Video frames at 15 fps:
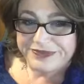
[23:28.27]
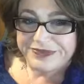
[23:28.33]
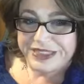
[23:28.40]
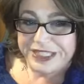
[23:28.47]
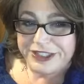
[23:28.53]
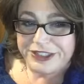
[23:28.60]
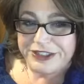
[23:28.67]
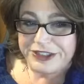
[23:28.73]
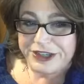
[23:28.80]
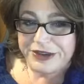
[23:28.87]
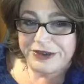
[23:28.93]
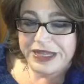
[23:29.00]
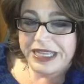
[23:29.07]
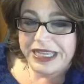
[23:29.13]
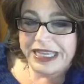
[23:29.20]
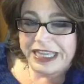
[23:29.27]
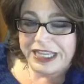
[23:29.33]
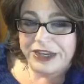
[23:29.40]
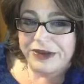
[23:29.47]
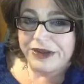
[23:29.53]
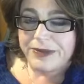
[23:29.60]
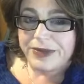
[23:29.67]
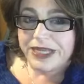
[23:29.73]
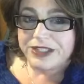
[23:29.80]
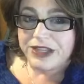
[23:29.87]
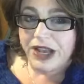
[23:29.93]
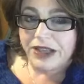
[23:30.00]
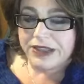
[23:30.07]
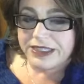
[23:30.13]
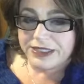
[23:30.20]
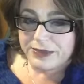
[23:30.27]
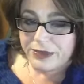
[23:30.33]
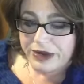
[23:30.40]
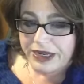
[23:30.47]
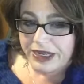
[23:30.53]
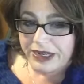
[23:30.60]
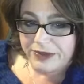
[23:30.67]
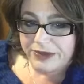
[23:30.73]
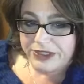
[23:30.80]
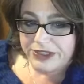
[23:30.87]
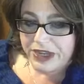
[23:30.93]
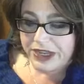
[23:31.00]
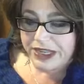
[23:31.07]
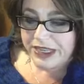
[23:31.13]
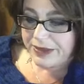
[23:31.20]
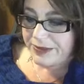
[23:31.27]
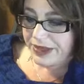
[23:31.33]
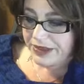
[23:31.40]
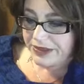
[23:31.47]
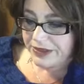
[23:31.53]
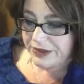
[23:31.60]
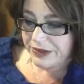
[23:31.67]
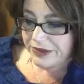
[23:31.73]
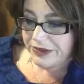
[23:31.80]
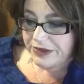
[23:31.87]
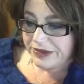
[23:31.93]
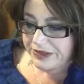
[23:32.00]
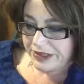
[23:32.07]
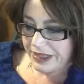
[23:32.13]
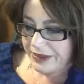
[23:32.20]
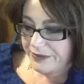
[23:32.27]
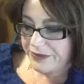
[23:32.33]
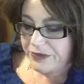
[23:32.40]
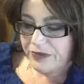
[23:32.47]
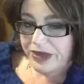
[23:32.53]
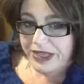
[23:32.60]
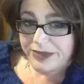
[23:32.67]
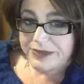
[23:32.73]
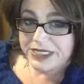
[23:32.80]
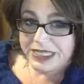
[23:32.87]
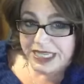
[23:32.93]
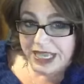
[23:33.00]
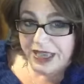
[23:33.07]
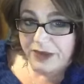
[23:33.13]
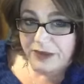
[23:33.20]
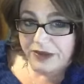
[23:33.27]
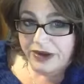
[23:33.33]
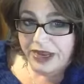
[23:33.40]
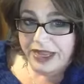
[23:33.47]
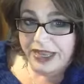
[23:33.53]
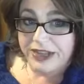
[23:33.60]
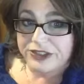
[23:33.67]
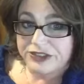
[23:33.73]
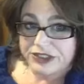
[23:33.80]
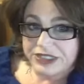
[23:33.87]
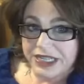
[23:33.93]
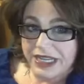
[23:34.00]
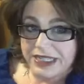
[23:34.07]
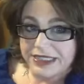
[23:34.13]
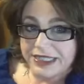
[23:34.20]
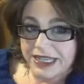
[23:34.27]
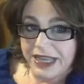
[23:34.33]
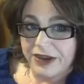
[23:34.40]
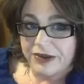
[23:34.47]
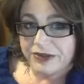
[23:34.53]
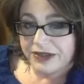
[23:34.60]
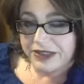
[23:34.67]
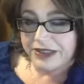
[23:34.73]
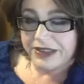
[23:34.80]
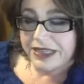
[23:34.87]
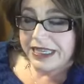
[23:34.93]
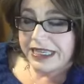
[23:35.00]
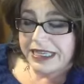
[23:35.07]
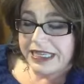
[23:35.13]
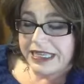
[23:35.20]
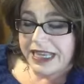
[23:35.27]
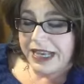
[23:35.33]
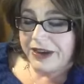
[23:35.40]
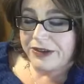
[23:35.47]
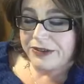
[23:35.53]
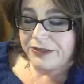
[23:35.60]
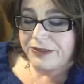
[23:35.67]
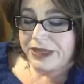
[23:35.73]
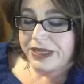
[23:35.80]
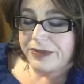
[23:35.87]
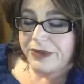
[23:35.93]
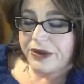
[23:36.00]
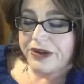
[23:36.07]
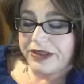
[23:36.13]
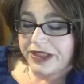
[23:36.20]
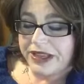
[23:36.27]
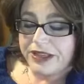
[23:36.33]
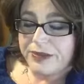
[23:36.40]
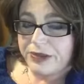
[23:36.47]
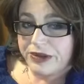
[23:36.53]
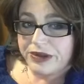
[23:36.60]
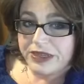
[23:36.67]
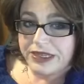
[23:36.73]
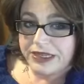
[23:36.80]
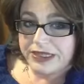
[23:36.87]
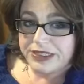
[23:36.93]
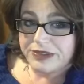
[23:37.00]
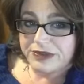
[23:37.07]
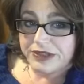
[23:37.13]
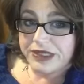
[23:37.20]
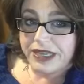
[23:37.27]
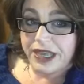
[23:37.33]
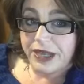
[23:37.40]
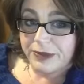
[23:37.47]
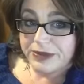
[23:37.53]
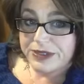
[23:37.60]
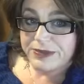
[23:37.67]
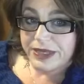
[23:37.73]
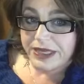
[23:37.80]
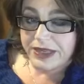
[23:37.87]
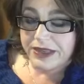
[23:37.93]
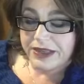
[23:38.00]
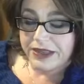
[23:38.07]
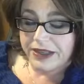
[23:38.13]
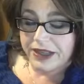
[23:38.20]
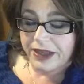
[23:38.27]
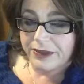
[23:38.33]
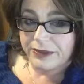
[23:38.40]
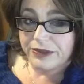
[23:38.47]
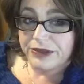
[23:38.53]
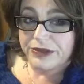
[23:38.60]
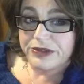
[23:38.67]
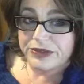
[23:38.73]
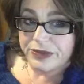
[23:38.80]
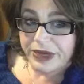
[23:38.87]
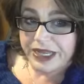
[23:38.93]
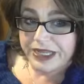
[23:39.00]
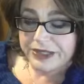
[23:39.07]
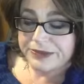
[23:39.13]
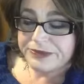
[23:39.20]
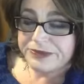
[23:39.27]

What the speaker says: It's true. You know, in my talk this morning, I was talking about the local YMCA where I exercise, and how being part of that community has really helped me lose weight.